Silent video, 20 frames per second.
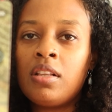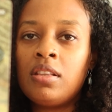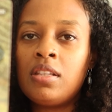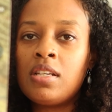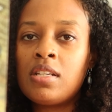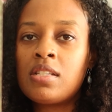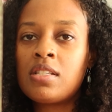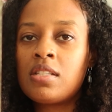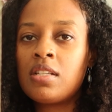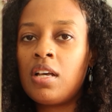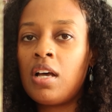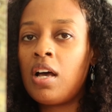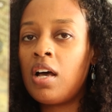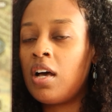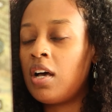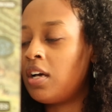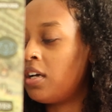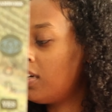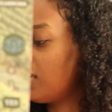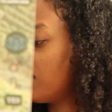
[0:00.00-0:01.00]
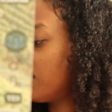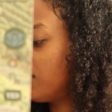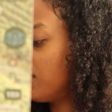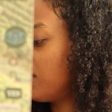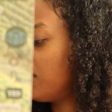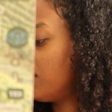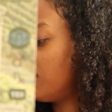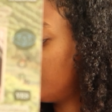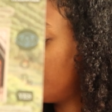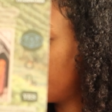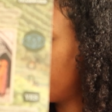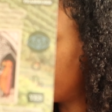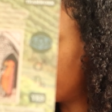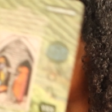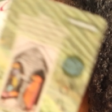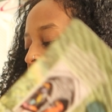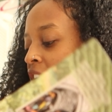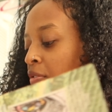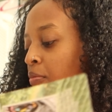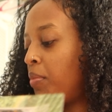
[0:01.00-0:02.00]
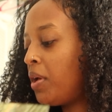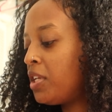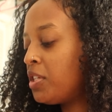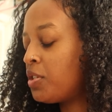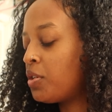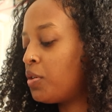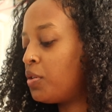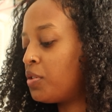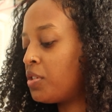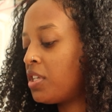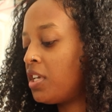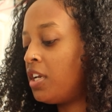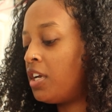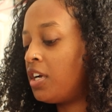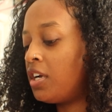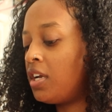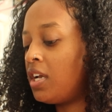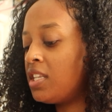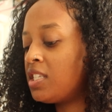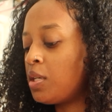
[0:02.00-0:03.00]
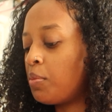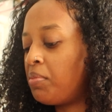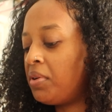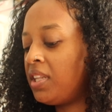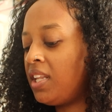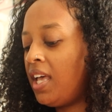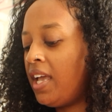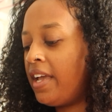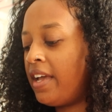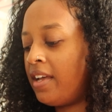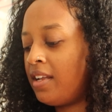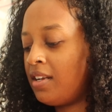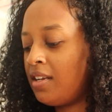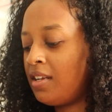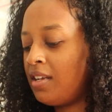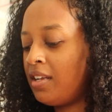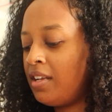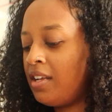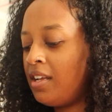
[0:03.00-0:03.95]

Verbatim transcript: This uh, Three of Pentacles here, it's a plan.